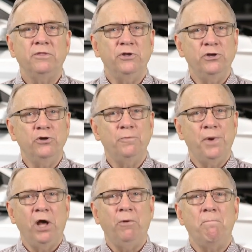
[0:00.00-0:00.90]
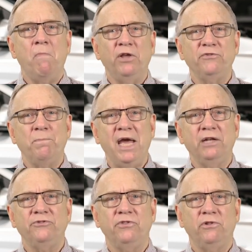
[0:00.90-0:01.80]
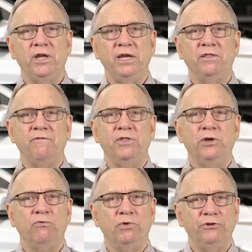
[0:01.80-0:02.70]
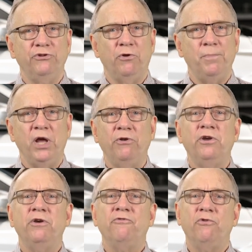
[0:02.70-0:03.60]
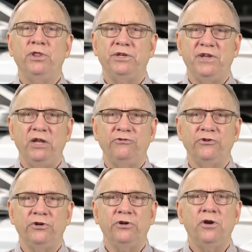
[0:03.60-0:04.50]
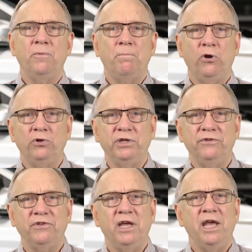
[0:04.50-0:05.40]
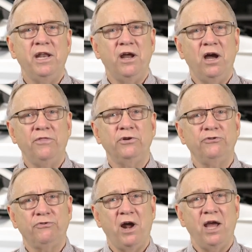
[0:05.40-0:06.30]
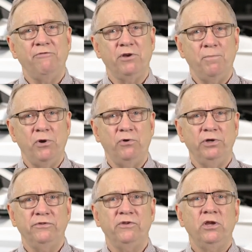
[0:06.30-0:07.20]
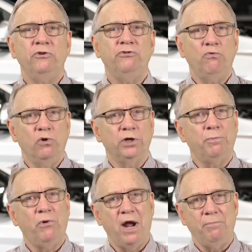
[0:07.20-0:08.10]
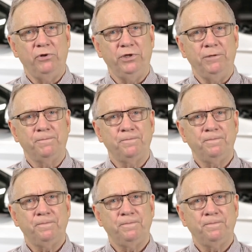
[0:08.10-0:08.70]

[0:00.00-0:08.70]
the new belt must match the length of the original belt for the tensioner, pulleys, and other drive components to work properly.